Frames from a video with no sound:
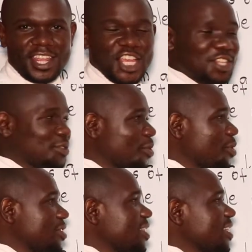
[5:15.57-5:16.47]

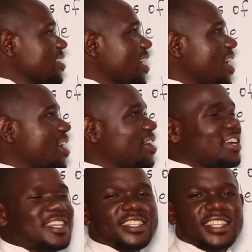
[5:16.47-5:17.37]
So these
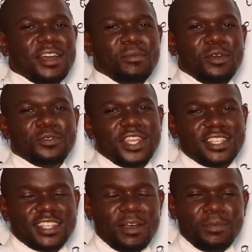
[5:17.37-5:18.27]
are some of the
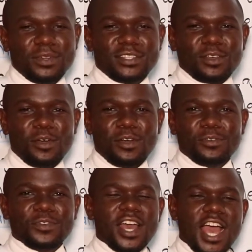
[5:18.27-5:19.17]
examples
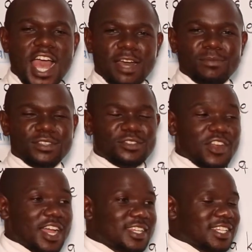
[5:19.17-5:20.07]
of
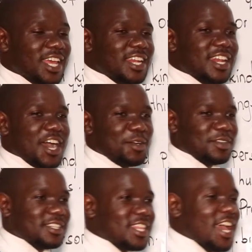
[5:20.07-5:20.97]
abstract
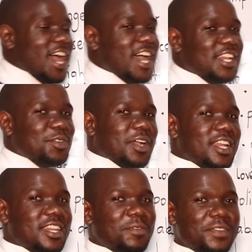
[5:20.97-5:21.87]
nouns, and you can
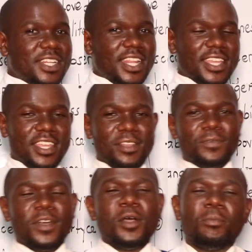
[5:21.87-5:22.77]
definitely give
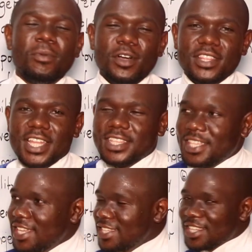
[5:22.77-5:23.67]
more than
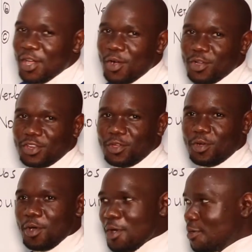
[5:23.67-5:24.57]
this on your
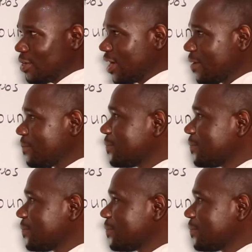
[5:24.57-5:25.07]
own.